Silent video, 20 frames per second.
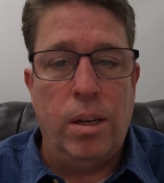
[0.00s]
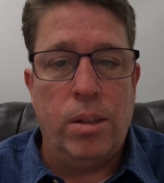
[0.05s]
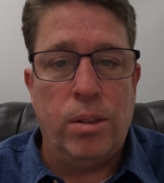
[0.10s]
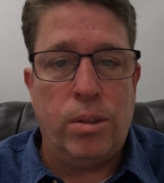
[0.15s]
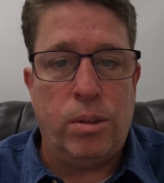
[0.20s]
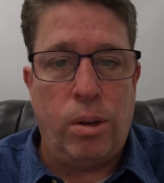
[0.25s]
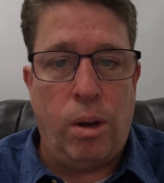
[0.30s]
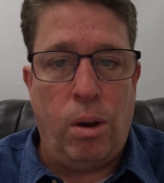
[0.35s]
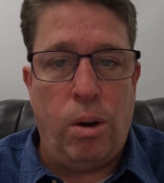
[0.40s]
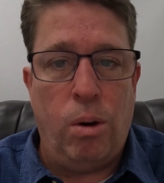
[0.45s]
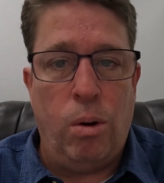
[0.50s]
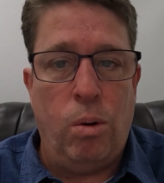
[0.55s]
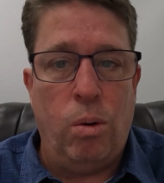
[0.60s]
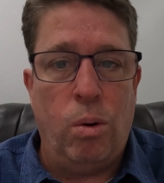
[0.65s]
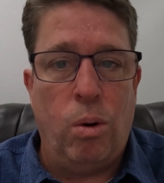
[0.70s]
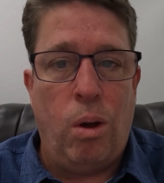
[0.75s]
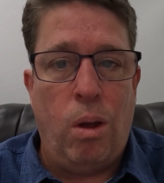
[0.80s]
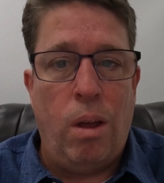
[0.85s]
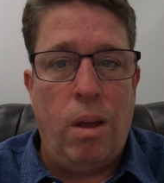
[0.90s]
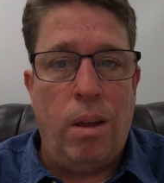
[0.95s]

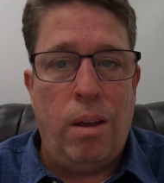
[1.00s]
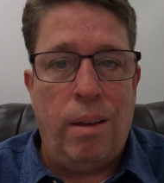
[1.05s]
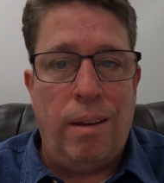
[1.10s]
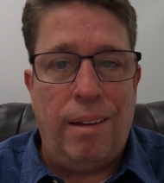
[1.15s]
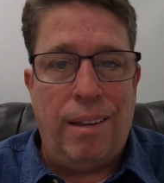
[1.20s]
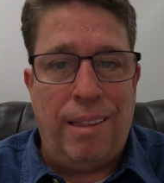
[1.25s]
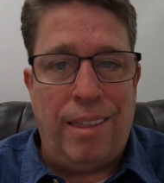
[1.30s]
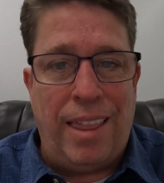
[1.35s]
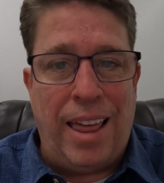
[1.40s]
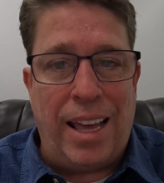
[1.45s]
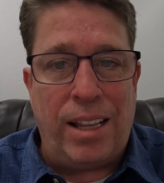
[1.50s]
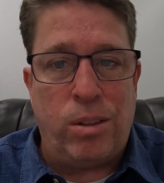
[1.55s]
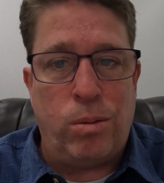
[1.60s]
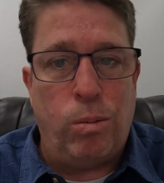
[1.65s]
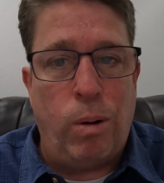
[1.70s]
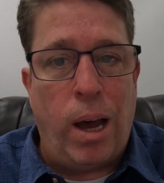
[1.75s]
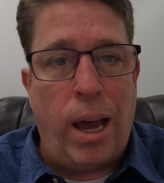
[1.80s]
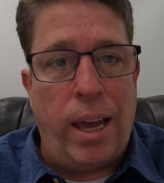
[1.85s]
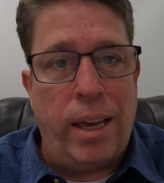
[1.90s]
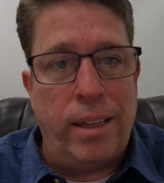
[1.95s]
So
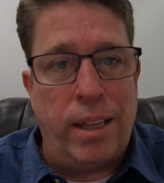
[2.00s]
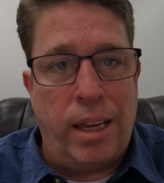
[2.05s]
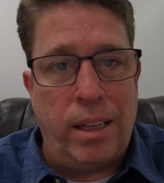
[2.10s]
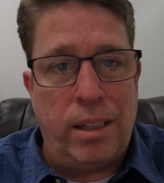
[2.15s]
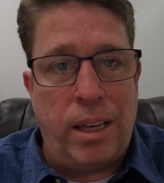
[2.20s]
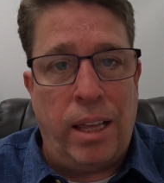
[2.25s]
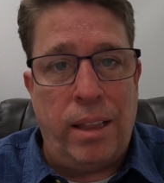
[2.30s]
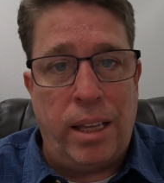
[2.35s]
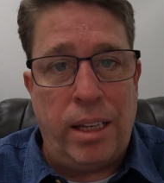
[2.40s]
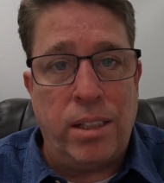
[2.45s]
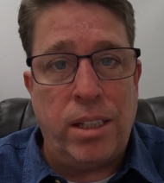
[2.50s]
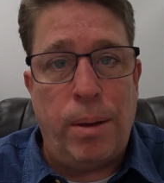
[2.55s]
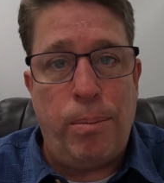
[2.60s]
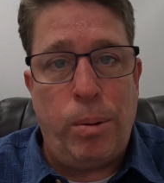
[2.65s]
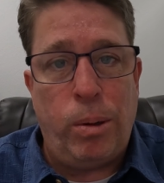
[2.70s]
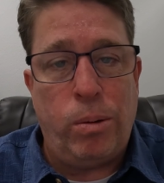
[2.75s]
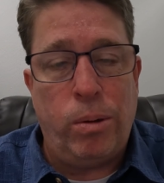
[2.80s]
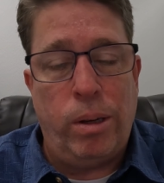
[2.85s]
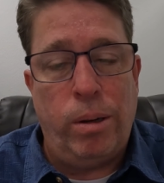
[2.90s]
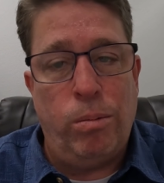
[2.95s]
that's why they, and they
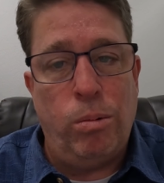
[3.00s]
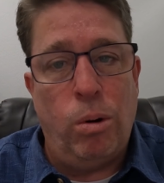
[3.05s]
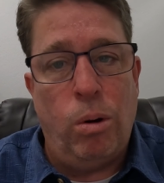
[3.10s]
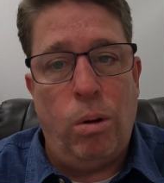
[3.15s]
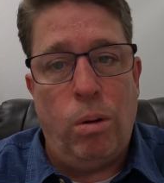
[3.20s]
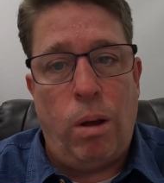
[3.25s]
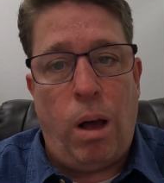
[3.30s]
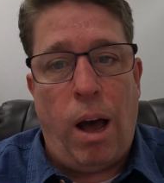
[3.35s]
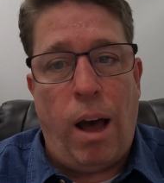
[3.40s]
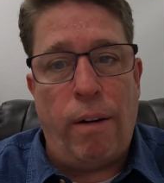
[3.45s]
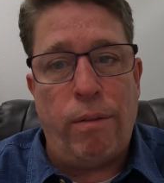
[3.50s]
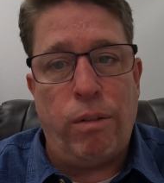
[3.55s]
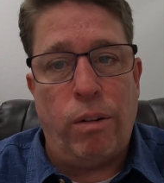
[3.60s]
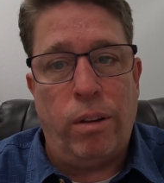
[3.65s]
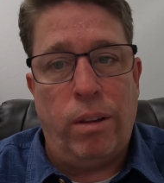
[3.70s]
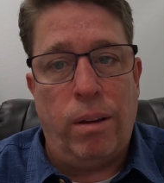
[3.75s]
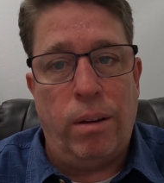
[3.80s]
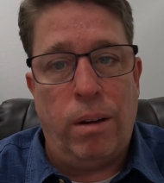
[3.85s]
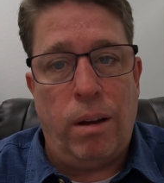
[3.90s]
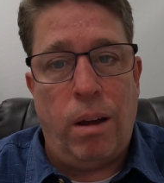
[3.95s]
typically will
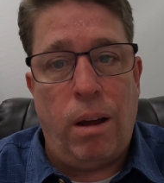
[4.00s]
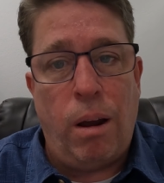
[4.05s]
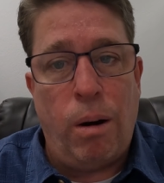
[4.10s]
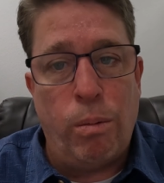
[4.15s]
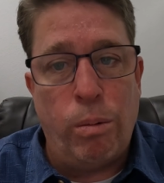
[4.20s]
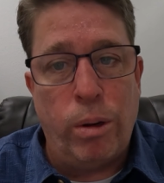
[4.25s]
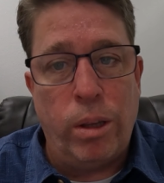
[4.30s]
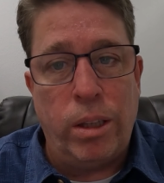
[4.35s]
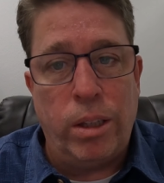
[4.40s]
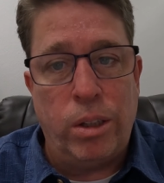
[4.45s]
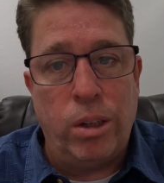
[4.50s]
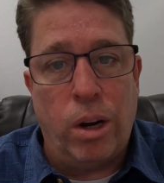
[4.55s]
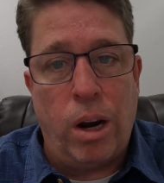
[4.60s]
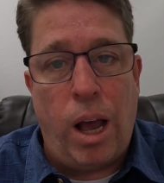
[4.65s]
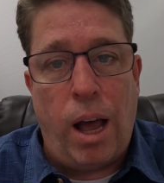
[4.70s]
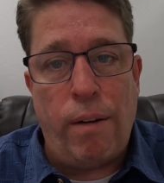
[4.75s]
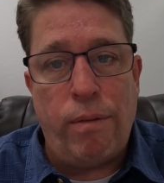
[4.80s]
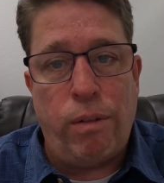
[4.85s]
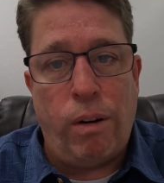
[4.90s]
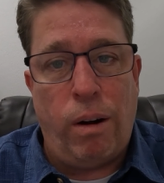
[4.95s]
offer the, a really good
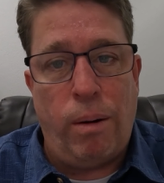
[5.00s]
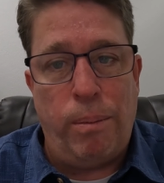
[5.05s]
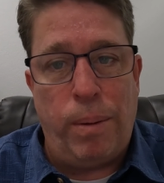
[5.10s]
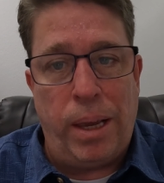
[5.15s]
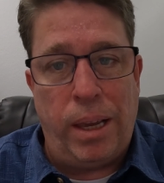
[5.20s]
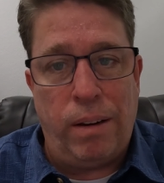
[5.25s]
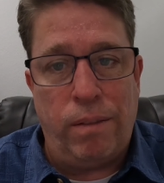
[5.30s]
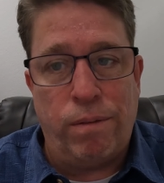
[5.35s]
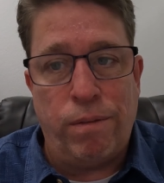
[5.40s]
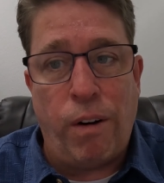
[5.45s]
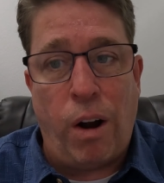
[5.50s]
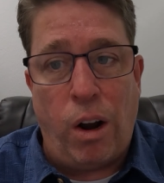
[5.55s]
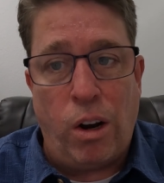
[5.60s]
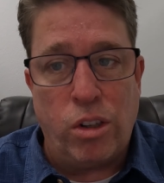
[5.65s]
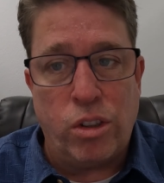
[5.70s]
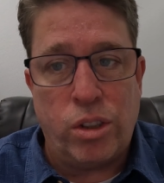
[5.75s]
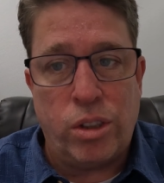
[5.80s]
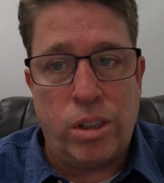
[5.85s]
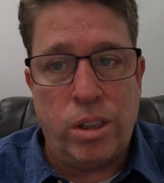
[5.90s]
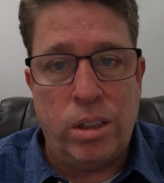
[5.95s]
offer being
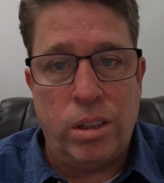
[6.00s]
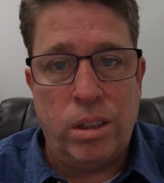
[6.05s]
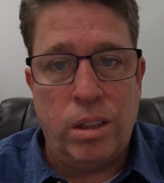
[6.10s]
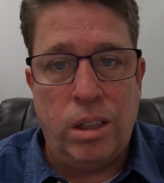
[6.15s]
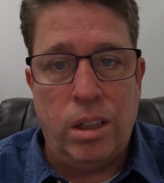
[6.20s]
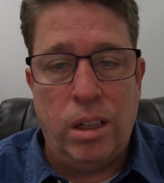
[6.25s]
first.